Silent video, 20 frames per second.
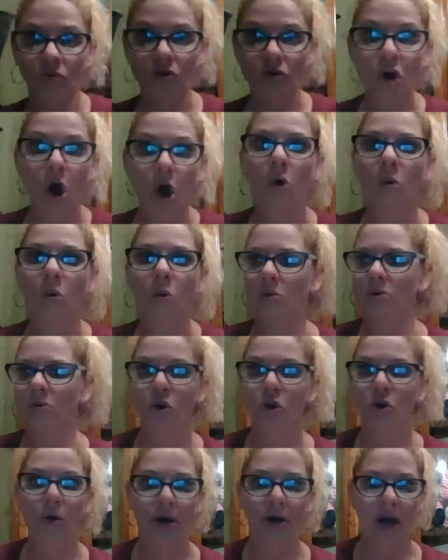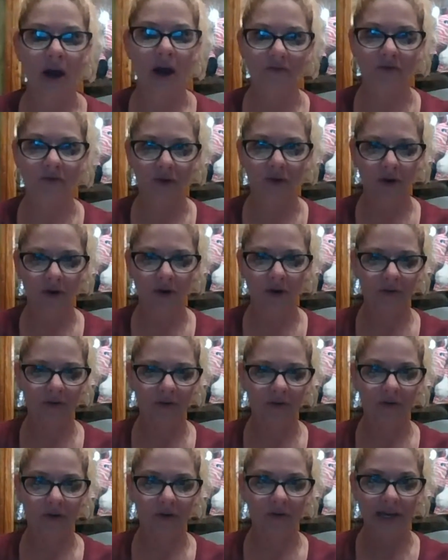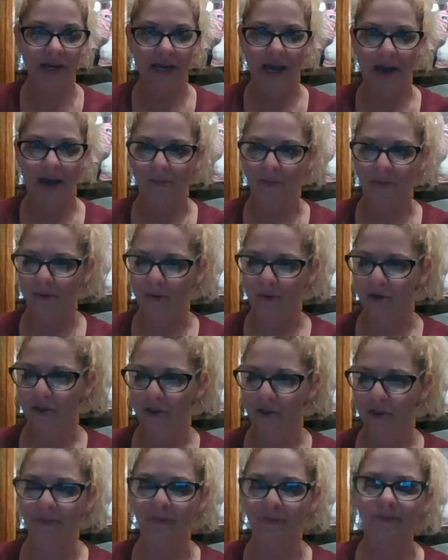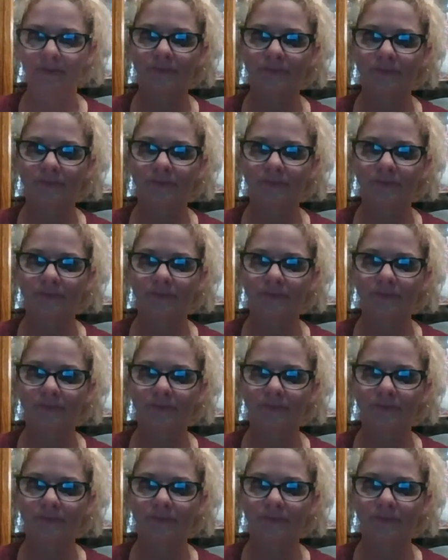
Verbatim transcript: know what was going on for for the EM promotion.